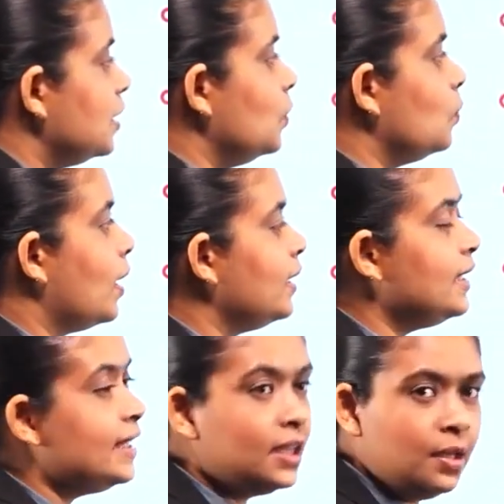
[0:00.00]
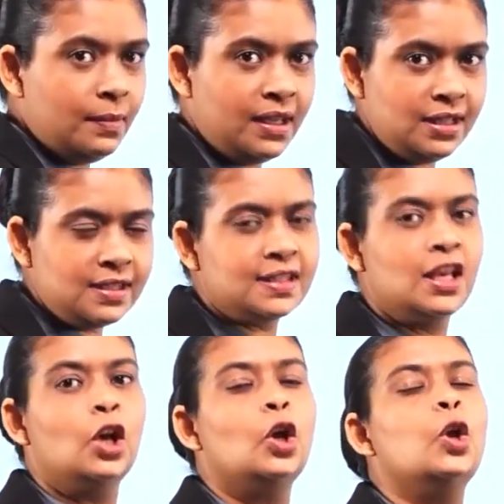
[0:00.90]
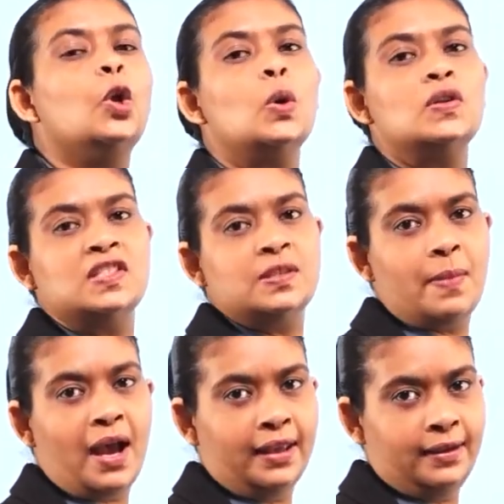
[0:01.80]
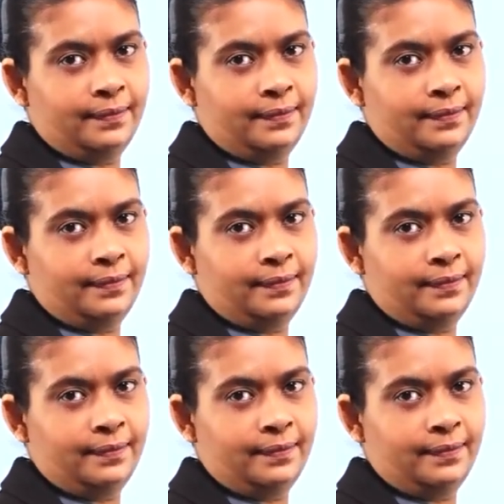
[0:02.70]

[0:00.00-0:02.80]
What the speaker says: a new one. Near means close by.